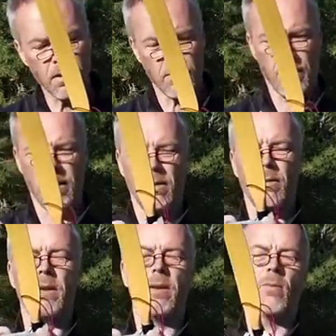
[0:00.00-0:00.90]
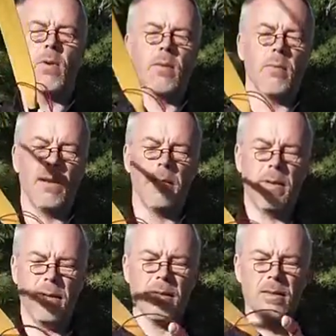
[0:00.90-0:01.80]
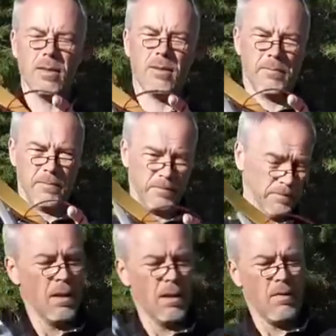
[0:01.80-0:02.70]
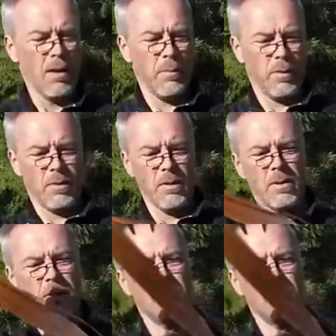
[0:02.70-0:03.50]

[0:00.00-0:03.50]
20, 21 millimeters. The Raptor